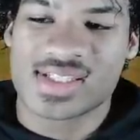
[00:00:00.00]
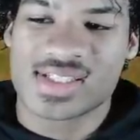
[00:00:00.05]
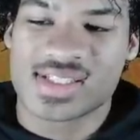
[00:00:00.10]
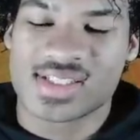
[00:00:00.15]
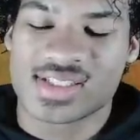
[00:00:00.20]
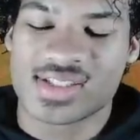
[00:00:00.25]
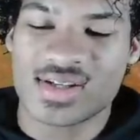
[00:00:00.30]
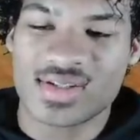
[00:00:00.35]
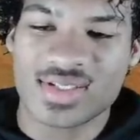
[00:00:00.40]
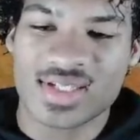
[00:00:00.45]

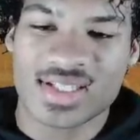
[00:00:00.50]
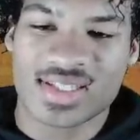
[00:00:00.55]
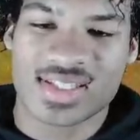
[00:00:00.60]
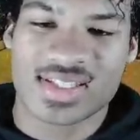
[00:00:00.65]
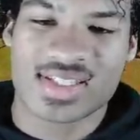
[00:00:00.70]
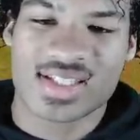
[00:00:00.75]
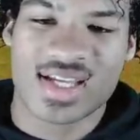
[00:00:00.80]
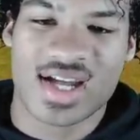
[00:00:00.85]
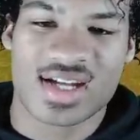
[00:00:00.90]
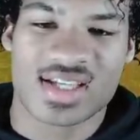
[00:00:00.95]
don't let the
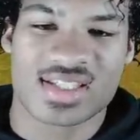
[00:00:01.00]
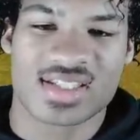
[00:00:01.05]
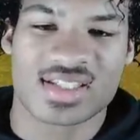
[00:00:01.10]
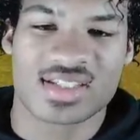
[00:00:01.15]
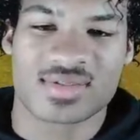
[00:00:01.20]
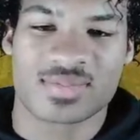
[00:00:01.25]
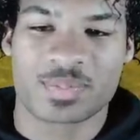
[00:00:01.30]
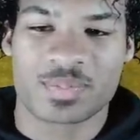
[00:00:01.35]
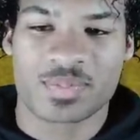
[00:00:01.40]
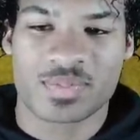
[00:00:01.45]
toxic,
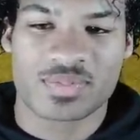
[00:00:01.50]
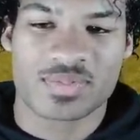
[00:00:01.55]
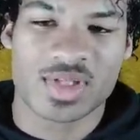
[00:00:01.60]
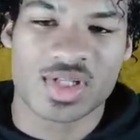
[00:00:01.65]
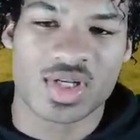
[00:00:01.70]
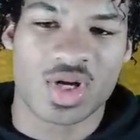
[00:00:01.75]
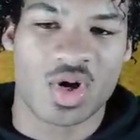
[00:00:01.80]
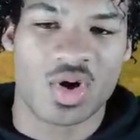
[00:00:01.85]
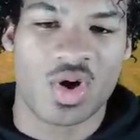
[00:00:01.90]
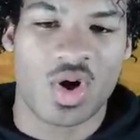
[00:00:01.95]
you
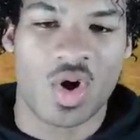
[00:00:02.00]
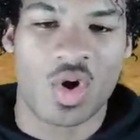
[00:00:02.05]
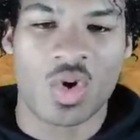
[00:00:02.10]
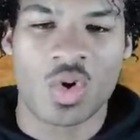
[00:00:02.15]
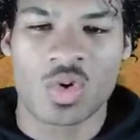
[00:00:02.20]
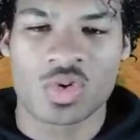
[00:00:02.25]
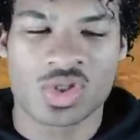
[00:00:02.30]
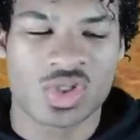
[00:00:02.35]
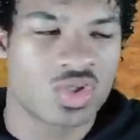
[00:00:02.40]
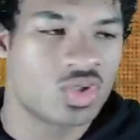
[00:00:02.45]
know,
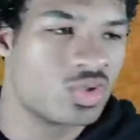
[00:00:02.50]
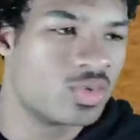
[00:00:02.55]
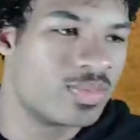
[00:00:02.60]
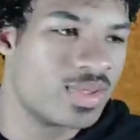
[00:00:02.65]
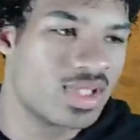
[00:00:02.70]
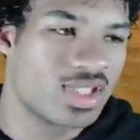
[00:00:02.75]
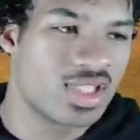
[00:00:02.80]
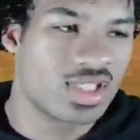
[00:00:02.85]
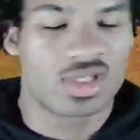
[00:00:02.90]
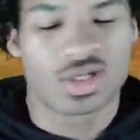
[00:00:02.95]
old school
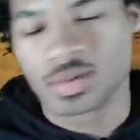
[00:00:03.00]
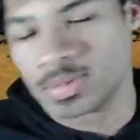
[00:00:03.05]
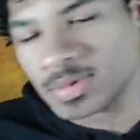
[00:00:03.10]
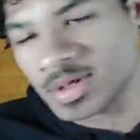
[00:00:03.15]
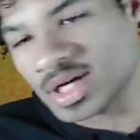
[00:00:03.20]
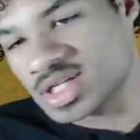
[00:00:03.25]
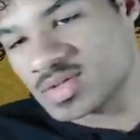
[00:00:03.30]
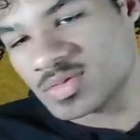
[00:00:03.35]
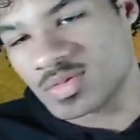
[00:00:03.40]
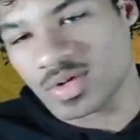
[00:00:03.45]
BT3
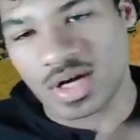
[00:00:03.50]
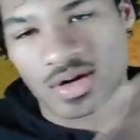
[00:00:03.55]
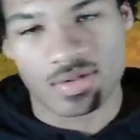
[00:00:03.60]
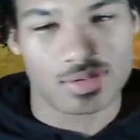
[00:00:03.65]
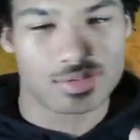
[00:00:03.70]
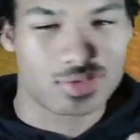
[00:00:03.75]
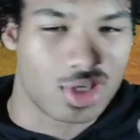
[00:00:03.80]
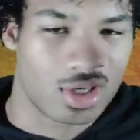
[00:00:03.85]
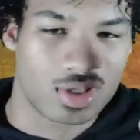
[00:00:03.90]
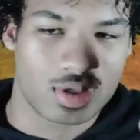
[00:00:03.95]
players or whatever
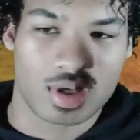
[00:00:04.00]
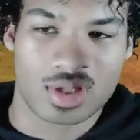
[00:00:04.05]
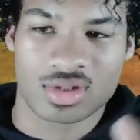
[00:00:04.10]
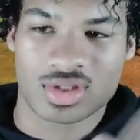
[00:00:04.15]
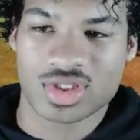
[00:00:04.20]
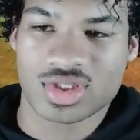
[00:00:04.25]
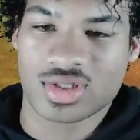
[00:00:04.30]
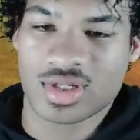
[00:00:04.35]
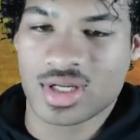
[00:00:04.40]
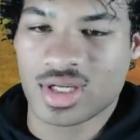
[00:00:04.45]
talk all the
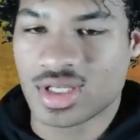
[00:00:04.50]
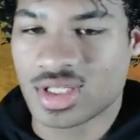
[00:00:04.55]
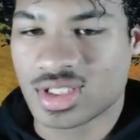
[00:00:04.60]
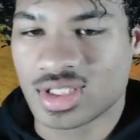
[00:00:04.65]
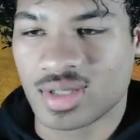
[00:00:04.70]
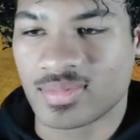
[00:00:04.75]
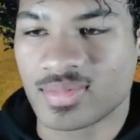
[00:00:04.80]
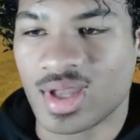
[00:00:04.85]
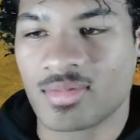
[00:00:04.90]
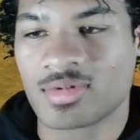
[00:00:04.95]
trash.
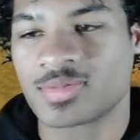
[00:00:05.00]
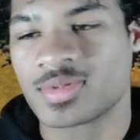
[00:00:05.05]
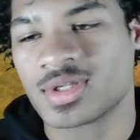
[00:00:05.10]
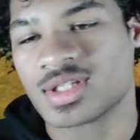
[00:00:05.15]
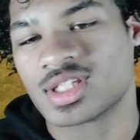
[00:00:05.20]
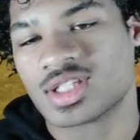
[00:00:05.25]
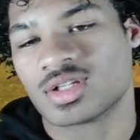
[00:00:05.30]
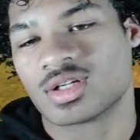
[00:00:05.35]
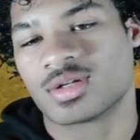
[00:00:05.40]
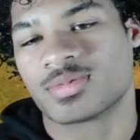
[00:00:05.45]
I mean, I'm a
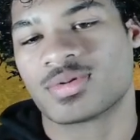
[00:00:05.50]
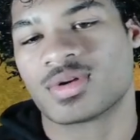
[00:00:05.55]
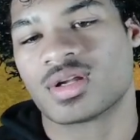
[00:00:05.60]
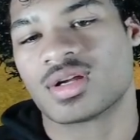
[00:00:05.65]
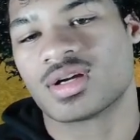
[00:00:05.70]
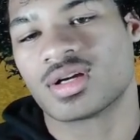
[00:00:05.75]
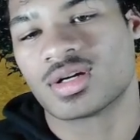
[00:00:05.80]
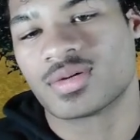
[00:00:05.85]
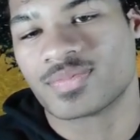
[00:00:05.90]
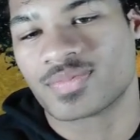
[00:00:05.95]
BT3
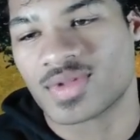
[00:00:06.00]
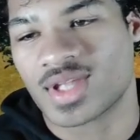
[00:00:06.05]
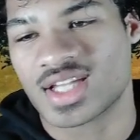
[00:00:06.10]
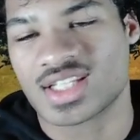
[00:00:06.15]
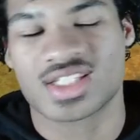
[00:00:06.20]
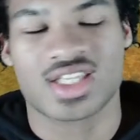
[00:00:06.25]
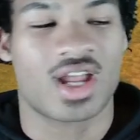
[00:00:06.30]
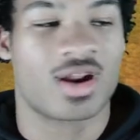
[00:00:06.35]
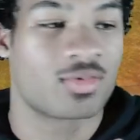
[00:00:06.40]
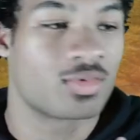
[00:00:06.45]
player. I
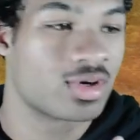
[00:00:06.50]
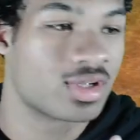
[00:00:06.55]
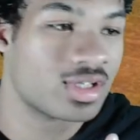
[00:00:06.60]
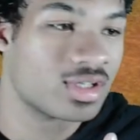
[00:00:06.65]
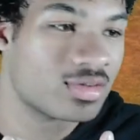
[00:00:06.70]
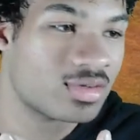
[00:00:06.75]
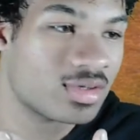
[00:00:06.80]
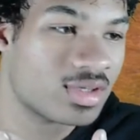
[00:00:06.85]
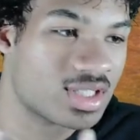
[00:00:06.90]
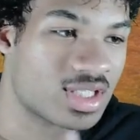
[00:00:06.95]
say I rookie
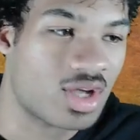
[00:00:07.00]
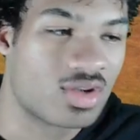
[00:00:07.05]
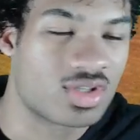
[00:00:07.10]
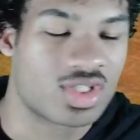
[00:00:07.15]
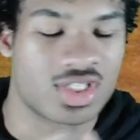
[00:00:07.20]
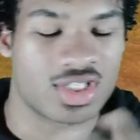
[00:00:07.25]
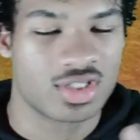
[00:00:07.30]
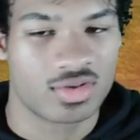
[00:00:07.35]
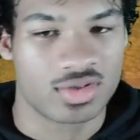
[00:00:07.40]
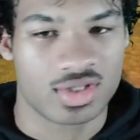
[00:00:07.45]
crush. I was
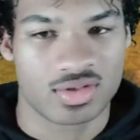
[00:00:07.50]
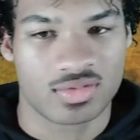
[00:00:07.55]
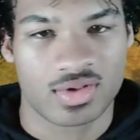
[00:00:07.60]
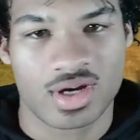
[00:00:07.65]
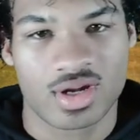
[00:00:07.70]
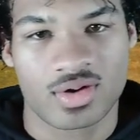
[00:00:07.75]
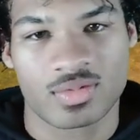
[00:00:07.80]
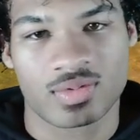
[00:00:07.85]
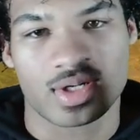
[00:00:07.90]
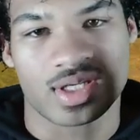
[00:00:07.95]
just joking
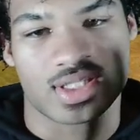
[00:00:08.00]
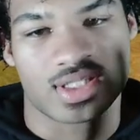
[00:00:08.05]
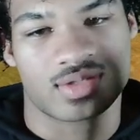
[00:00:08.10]
around when I